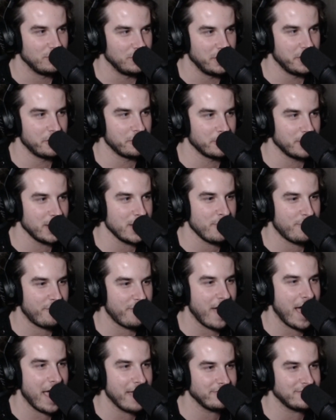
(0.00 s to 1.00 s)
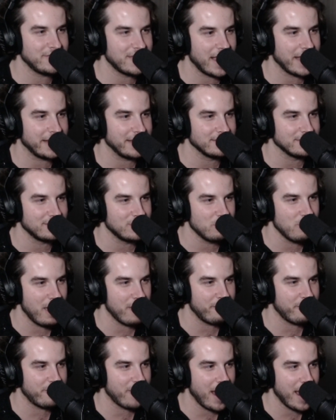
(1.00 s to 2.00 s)
literally 5 seconds. You
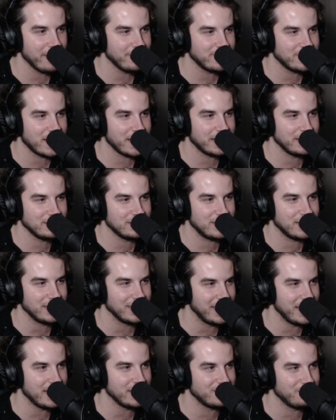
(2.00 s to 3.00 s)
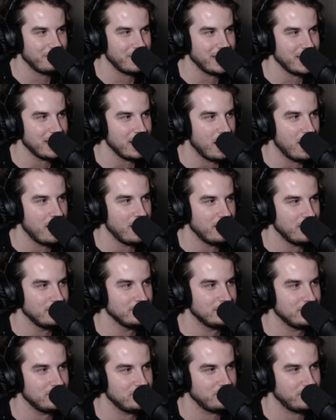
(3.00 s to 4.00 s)
have 5 seconds to get as many
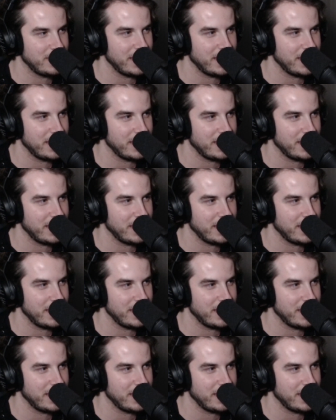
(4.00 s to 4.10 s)
uh-ohs as you